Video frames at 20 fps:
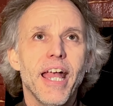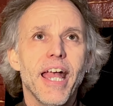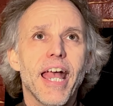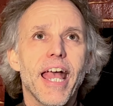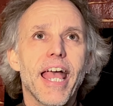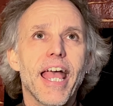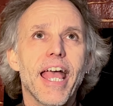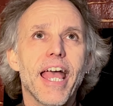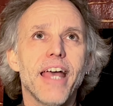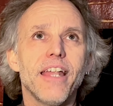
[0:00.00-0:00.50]

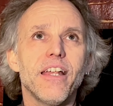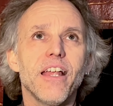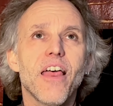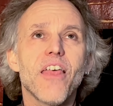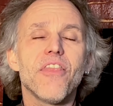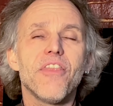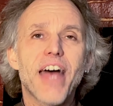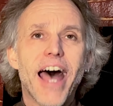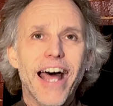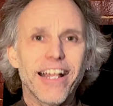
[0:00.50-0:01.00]
And
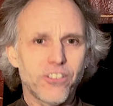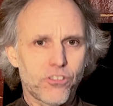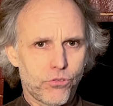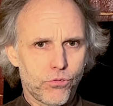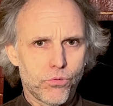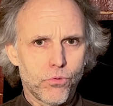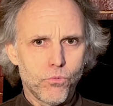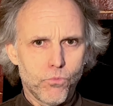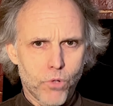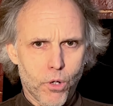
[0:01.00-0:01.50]
that's
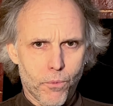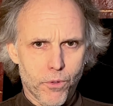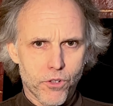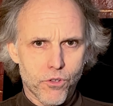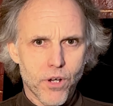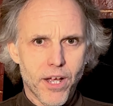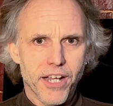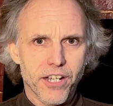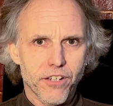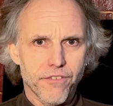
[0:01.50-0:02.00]
what we're
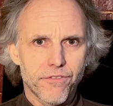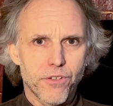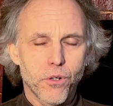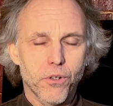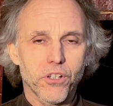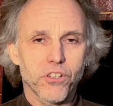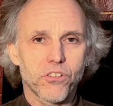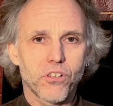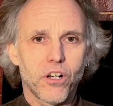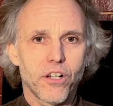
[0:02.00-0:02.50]
trying to
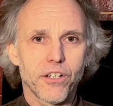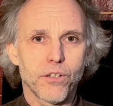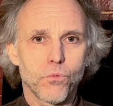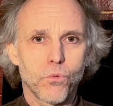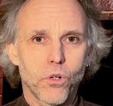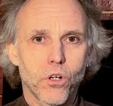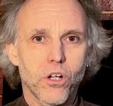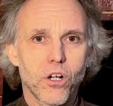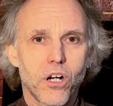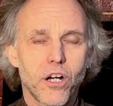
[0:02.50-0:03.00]
focus on and
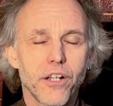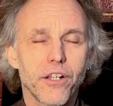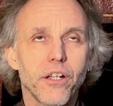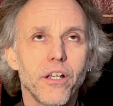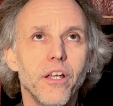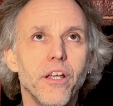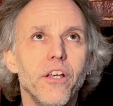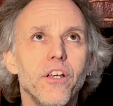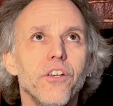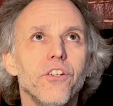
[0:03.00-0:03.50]
work on.
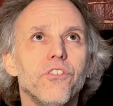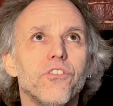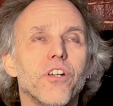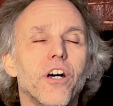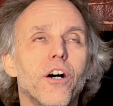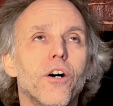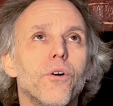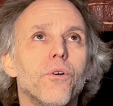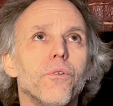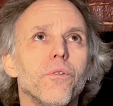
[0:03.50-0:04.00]

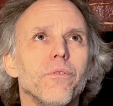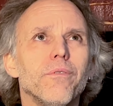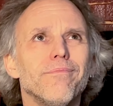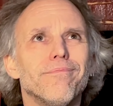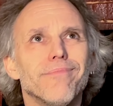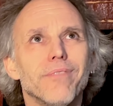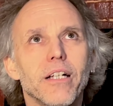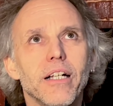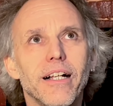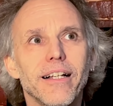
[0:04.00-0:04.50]
So
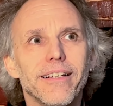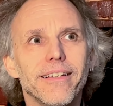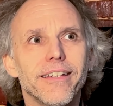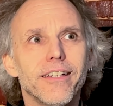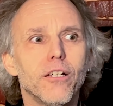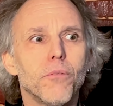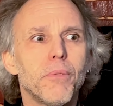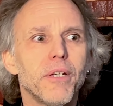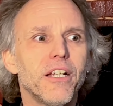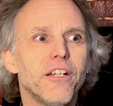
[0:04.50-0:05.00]
a
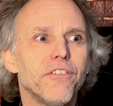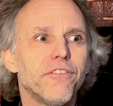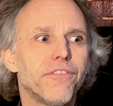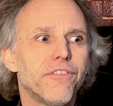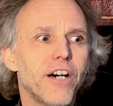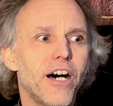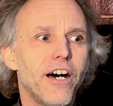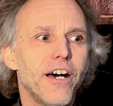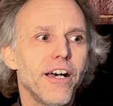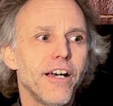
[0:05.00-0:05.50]
little bit of
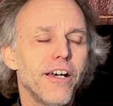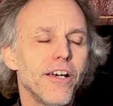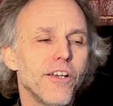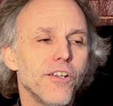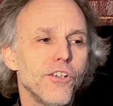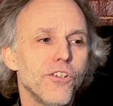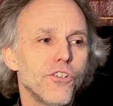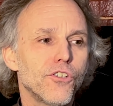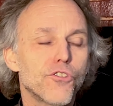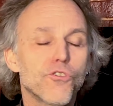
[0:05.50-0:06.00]

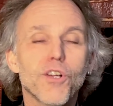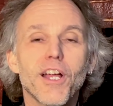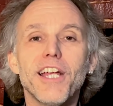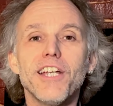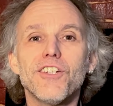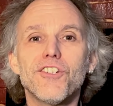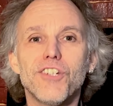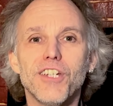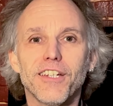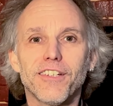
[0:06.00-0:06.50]

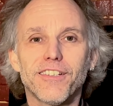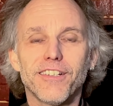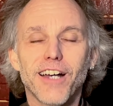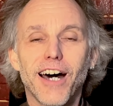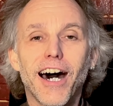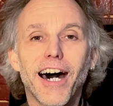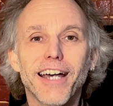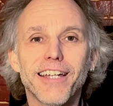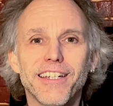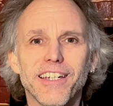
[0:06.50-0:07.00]
strangeness and
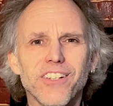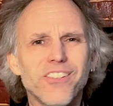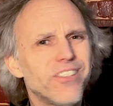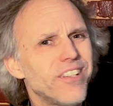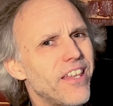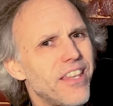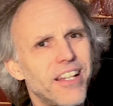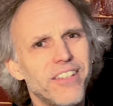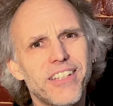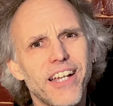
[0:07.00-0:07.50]
oddness,
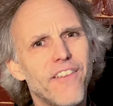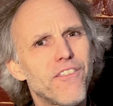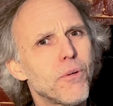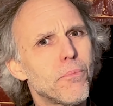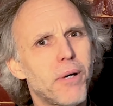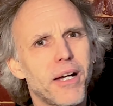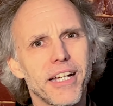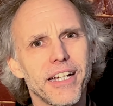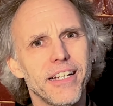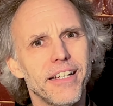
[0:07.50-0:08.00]
that's
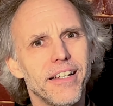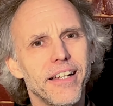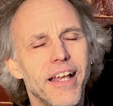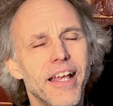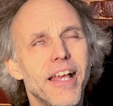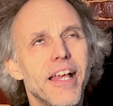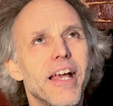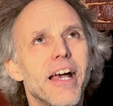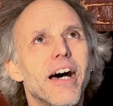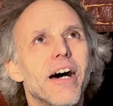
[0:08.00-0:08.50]
everybody.
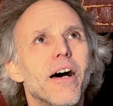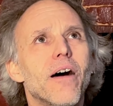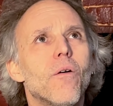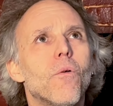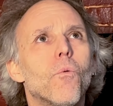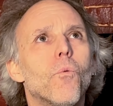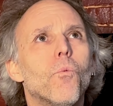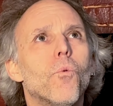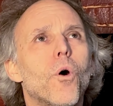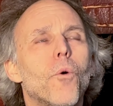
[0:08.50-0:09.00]

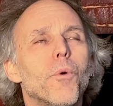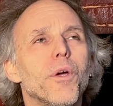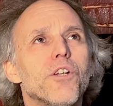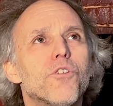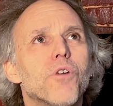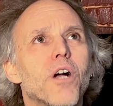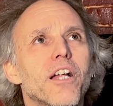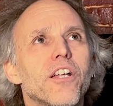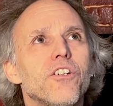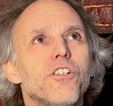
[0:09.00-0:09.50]
What we
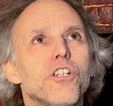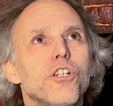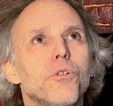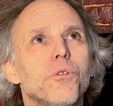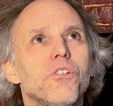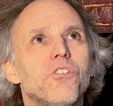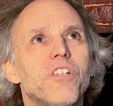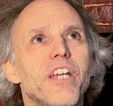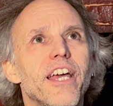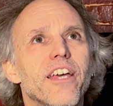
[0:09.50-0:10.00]
try to do
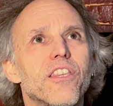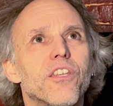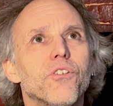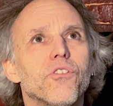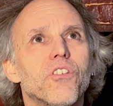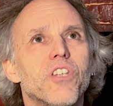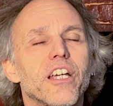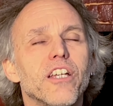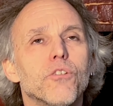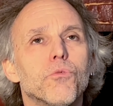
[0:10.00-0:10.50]
is take
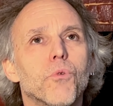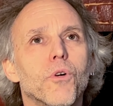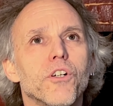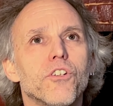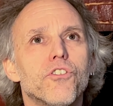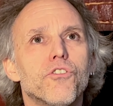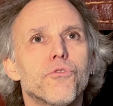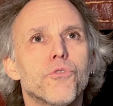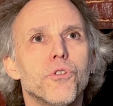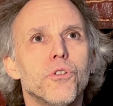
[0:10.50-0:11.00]
those things where
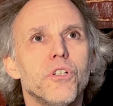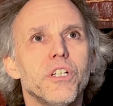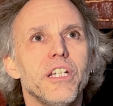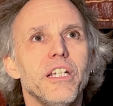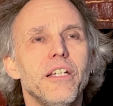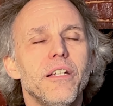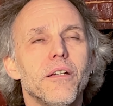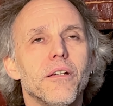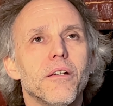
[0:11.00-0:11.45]
it's truly